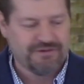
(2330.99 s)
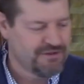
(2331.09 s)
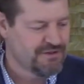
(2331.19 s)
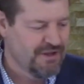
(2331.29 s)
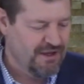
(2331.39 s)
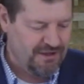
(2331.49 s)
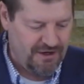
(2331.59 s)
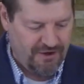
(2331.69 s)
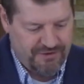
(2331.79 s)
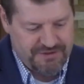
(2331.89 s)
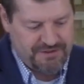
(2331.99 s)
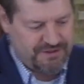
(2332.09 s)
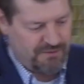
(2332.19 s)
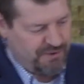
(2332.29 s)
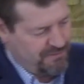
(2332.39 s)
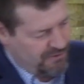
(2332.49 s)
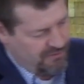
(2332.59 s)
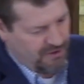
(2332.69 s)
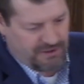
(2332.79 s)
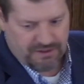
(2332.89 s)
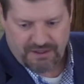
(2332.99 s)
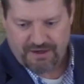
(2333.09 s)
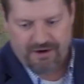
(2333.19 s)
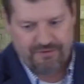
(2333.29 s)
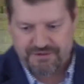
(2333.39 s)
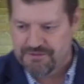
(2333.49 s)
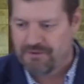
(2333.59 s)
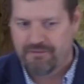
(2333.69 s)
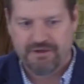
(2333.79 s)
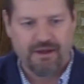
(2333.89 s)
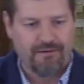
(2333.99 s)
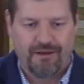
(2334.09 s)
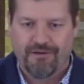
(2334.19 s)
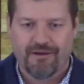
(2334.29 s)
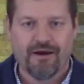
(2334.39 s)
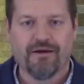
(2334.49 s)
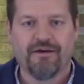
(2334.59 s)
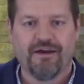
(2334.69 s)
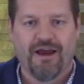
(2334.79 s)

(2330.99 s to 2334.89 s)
This is, you know, this is our people working here, and this is what we did. Blah, blah, blah.